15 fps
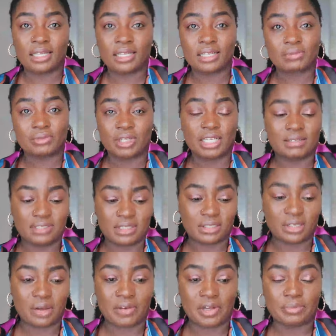That's what I
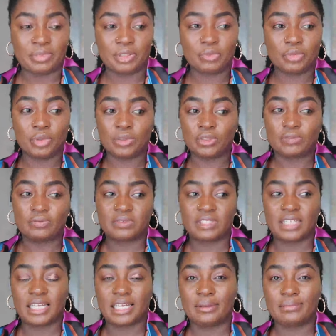discovered. But most of the
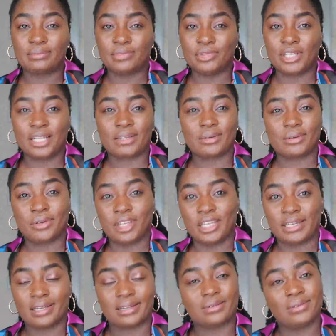time when I go in
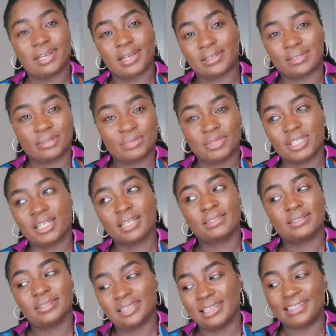and I look at something and
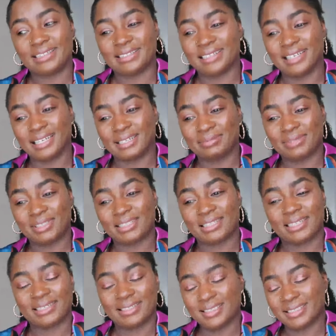it's 89, I'm just
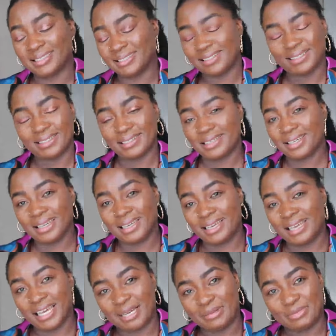like,
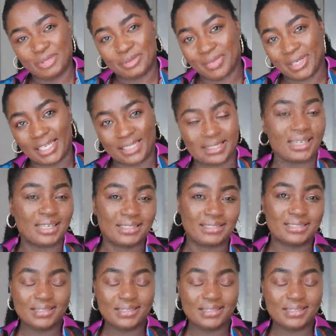I'm not buying that.